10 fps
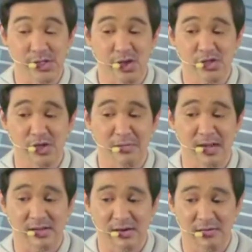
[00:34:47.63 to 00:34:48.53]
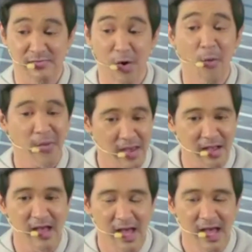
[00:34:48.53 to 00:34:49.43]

It's also a matter of knowing